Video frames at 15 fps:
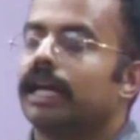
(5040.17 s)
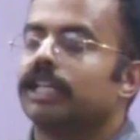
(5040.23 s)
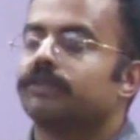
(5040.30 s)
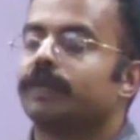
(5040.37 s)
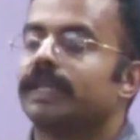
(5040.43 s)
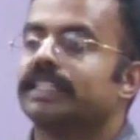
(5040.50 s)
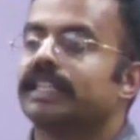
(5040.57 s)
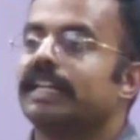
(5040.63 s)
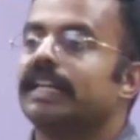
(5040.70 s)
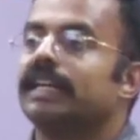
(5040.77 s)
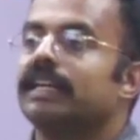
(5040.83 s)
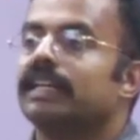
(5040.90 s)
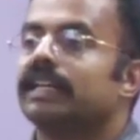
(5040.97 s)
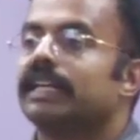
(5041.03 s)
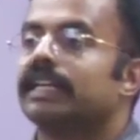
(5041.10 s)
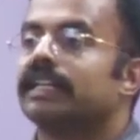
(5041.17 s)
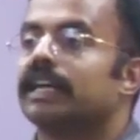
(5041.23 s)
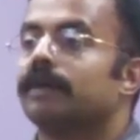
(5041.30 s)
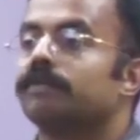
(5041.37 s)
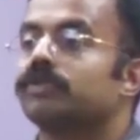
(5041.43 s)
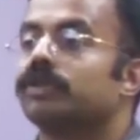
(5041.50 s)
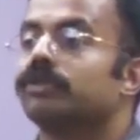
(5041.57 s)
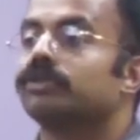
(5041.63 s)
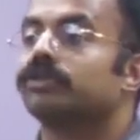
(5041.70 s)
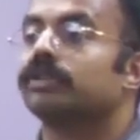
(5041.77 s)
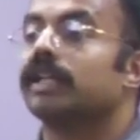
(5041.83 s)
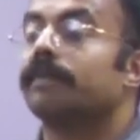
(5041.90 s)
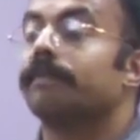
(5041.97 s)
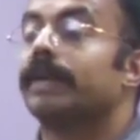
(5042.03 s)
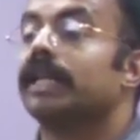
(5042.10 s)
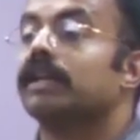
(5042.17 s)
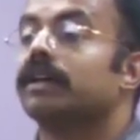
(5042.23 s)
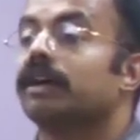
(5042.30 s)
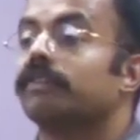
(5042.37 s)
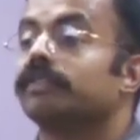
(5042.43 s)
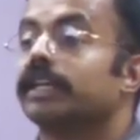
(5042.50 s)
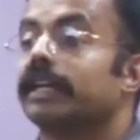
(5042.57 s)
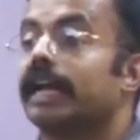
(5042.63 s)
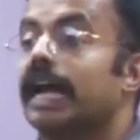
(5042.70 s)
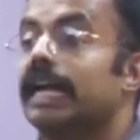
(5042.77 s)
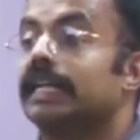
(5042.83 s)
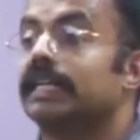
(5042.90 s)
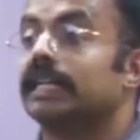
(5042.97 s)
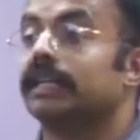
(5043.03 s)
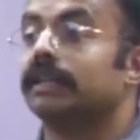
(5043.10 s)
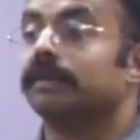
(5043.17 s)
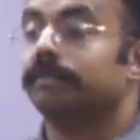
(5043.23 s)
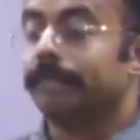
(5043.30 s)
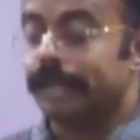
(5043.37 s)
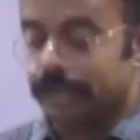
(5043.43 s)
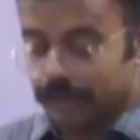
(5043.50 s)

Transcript: especially it comes out to the milk of the cattle.